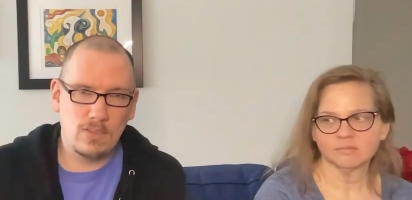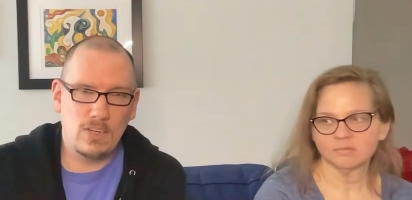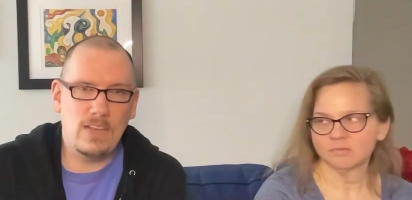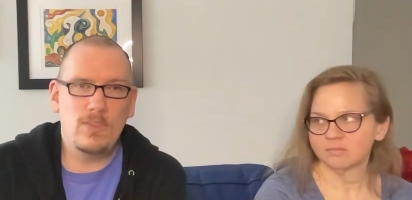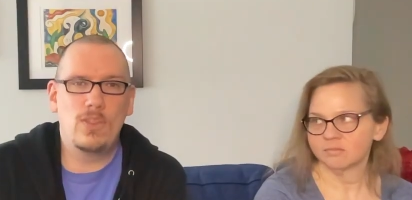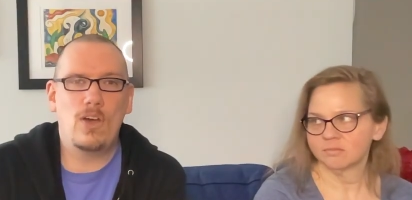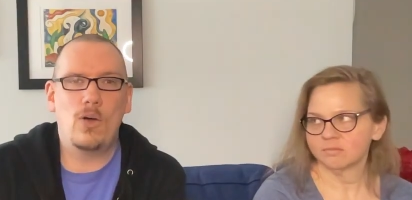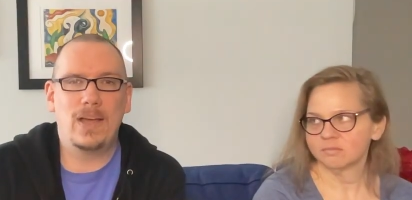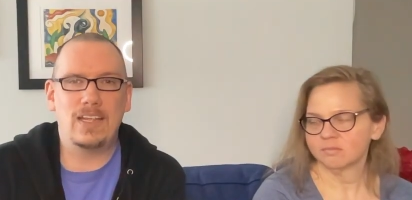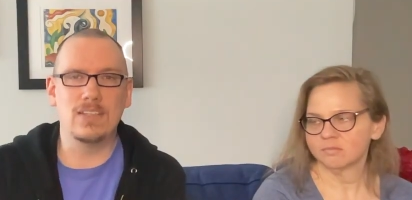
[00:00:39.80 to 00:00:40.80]
Speaker 1: Even
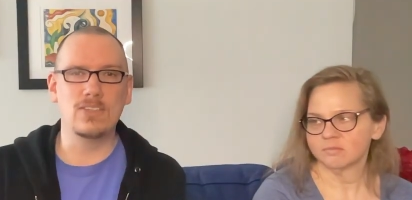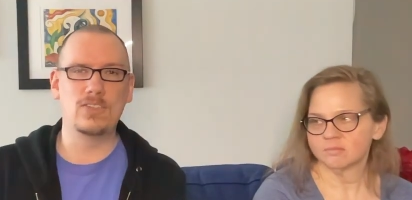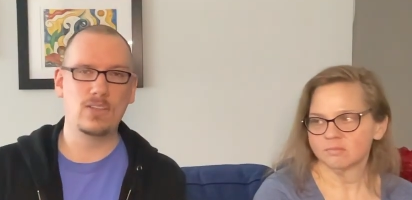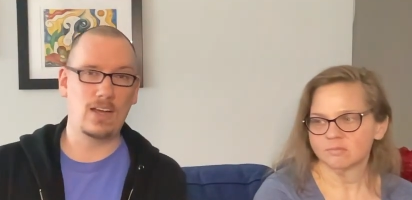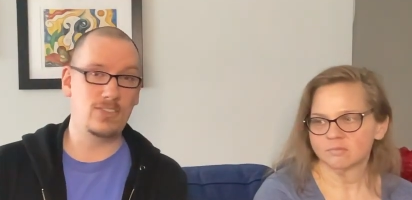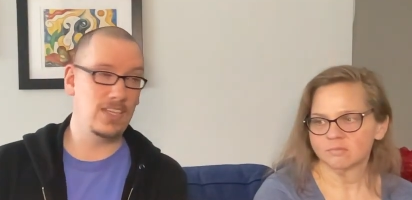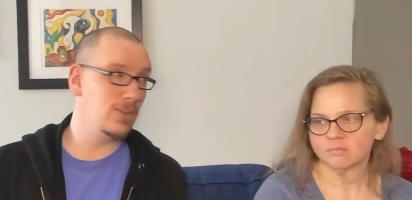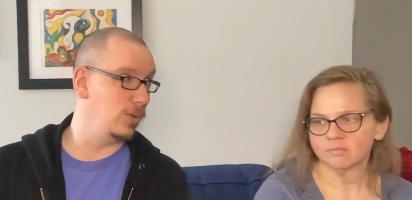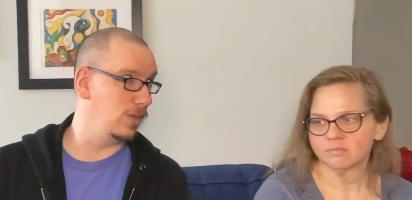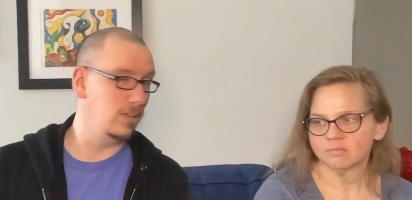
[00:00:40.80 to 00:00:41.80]
though it is a
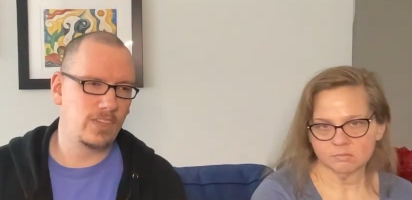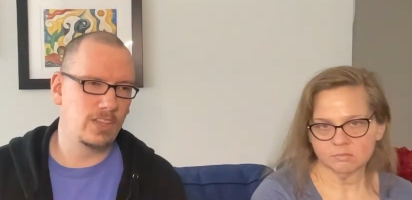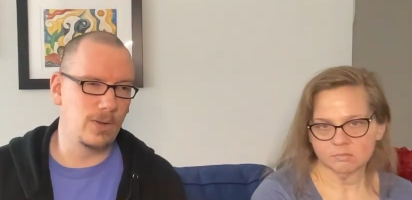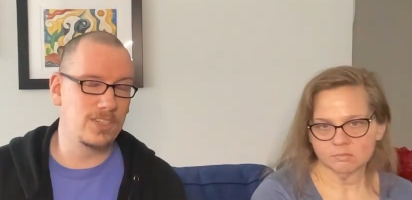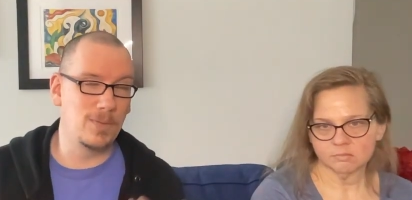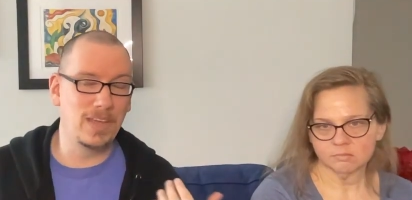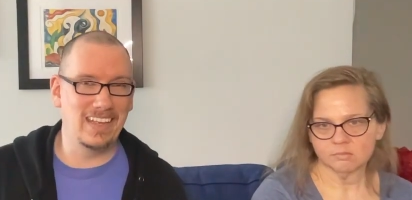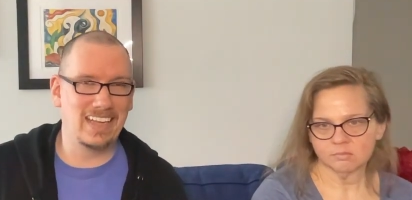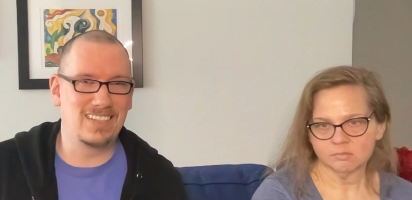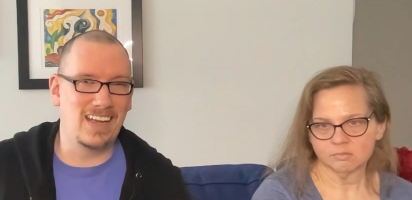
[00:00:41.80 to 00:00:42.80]
sequel, there is something
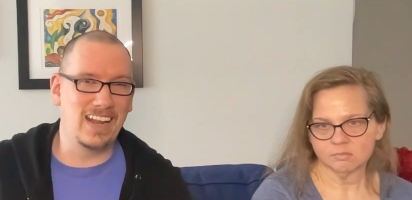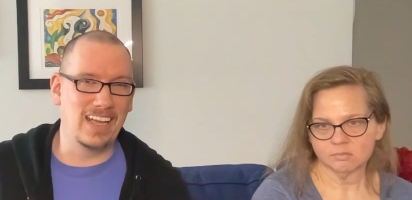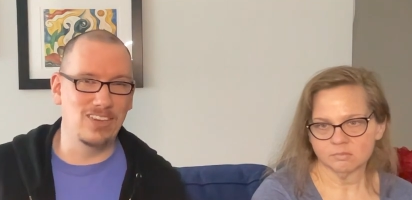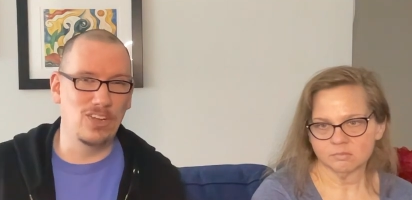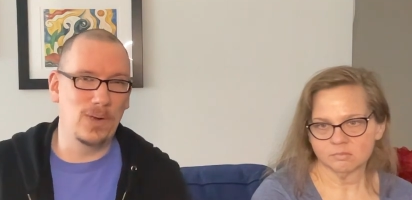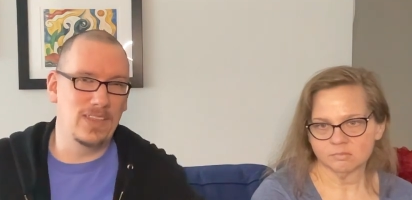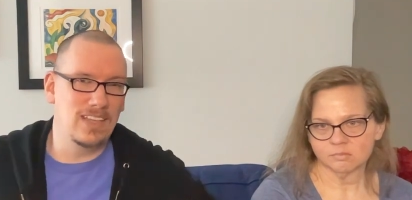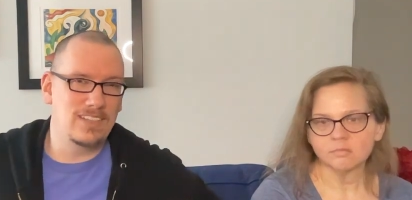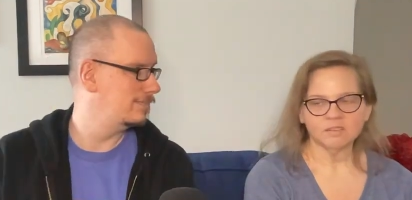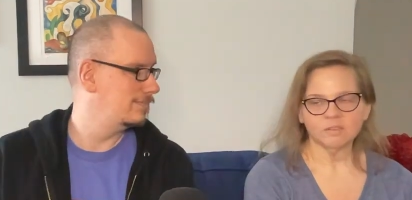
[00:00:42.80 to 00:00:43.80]
exciting and new in
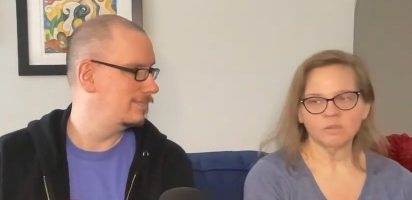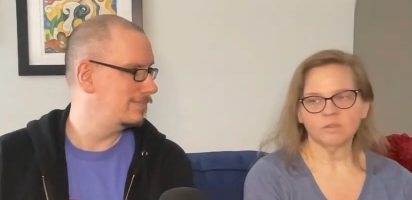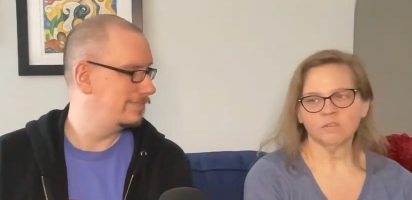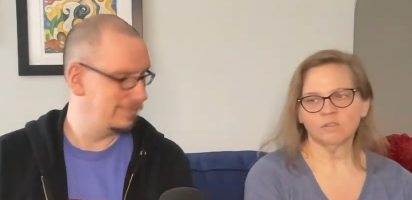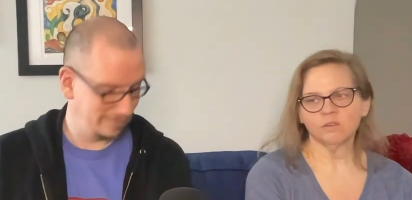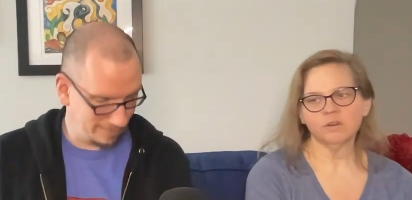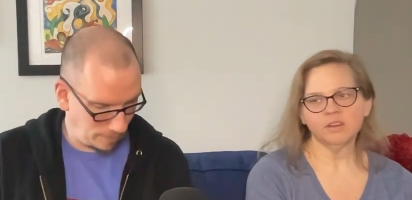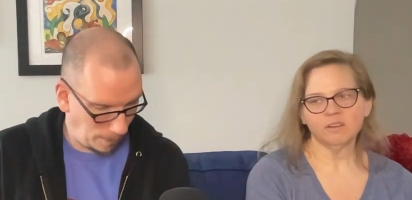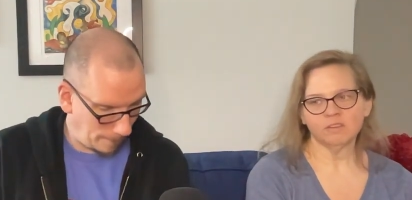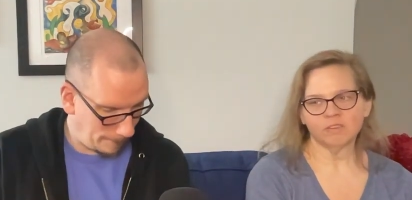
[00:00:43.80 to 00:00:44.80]
this.
Speaker 2: So the
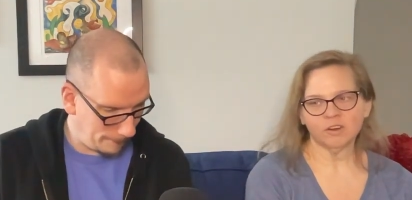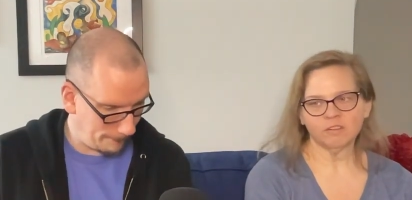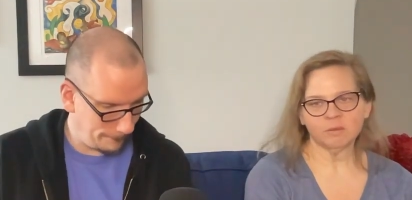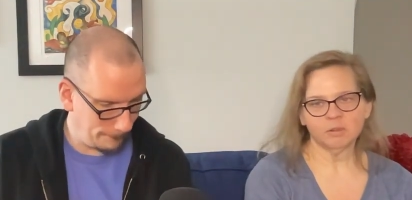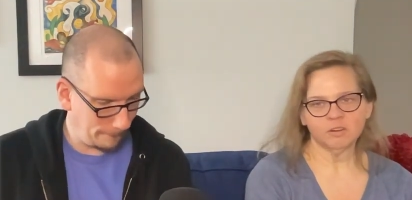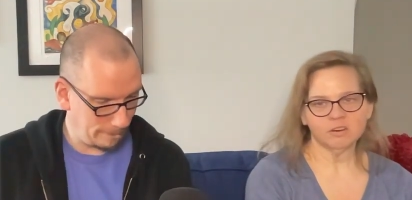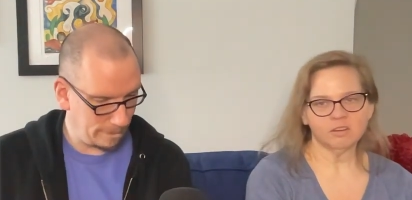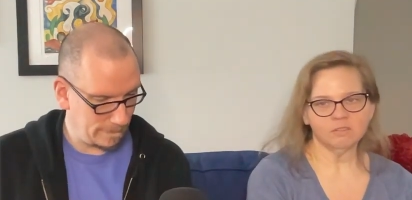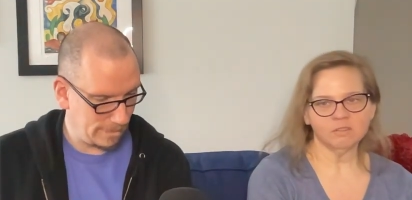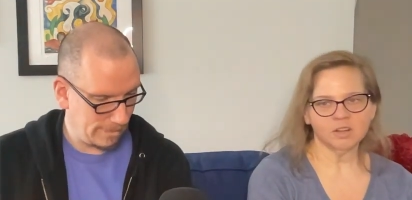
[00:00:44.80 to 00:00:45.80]
story is very similar
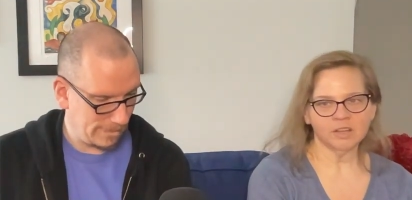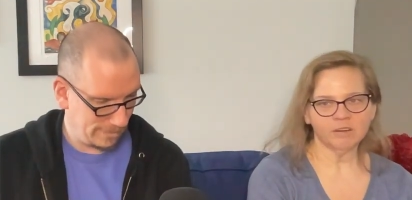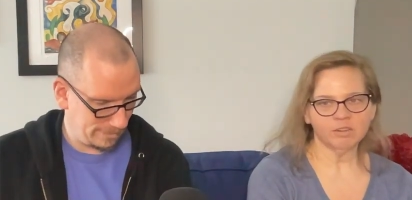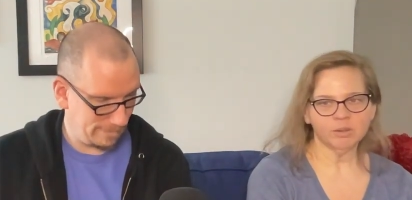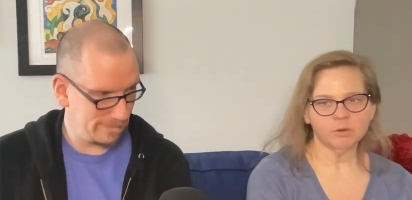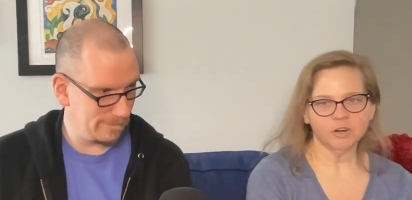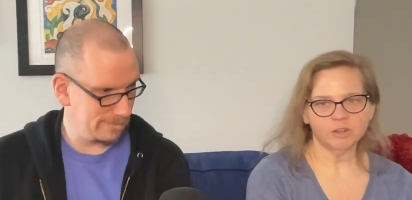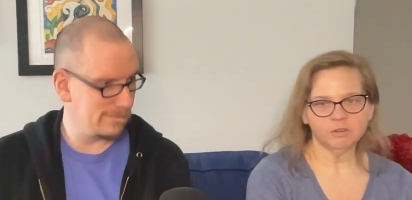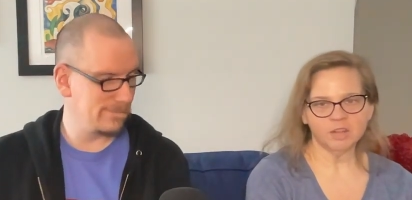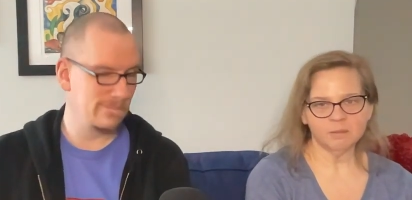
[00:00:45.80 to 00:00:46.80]
to a lot of other
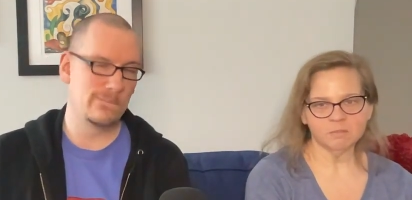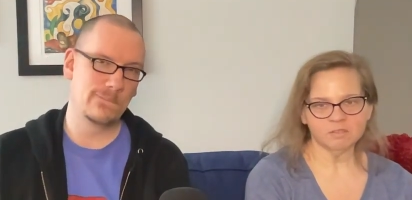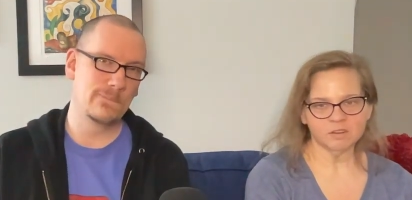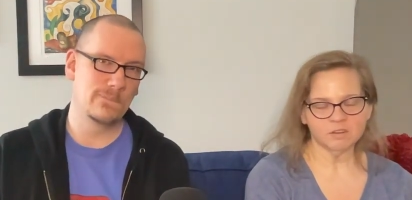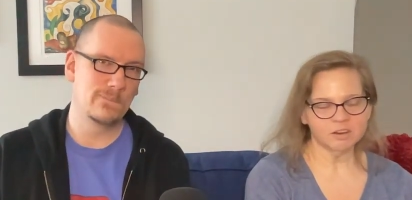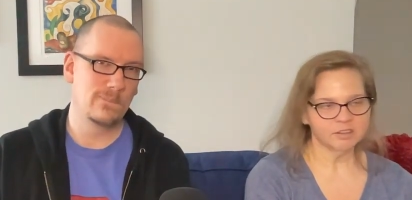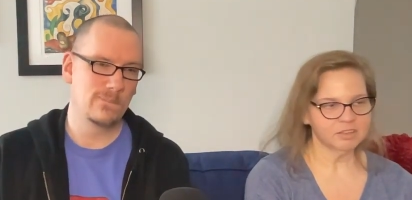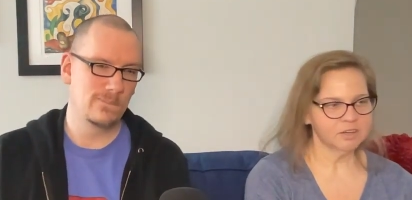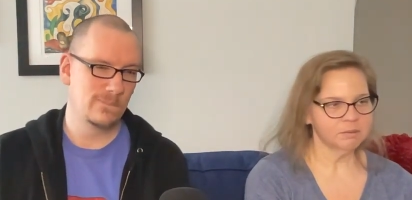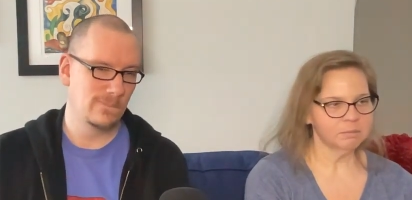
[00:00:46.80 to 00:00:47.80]
Mario games that are out
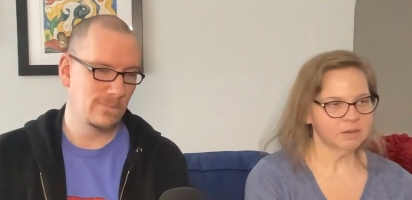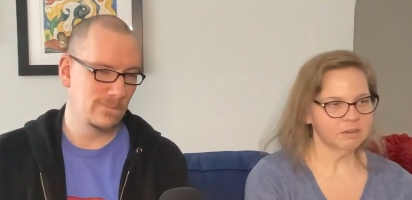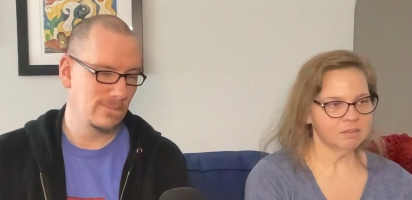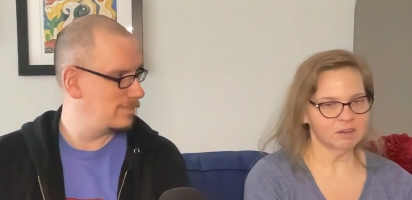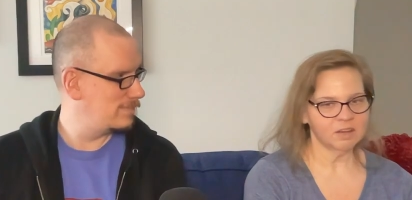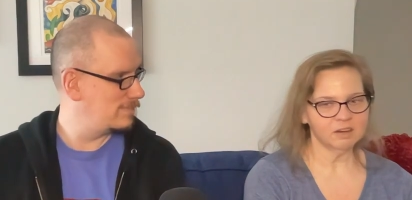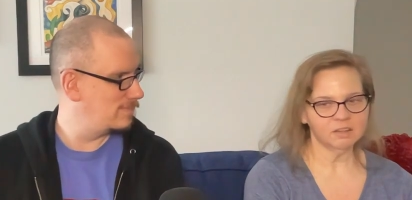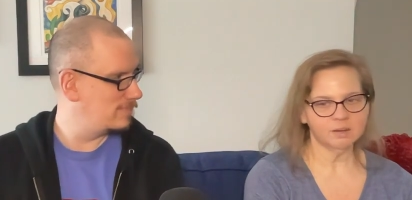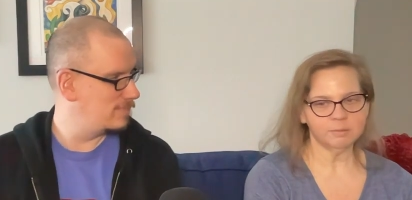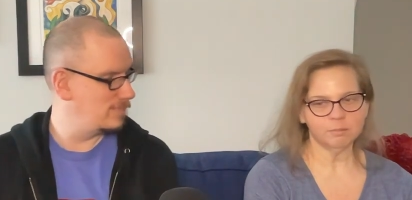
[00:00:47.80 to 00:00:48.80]
there, but it's got a
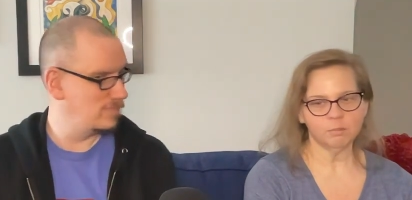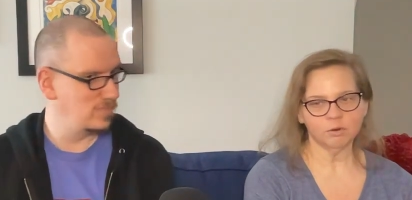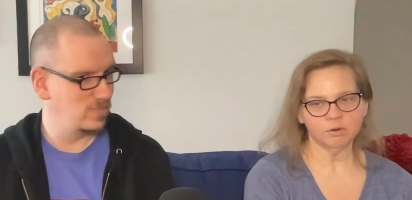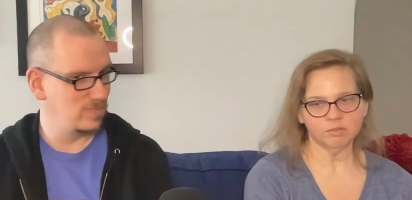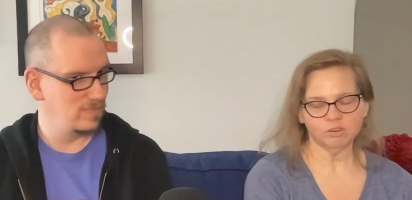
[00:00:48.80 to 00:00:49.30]
little bit more of a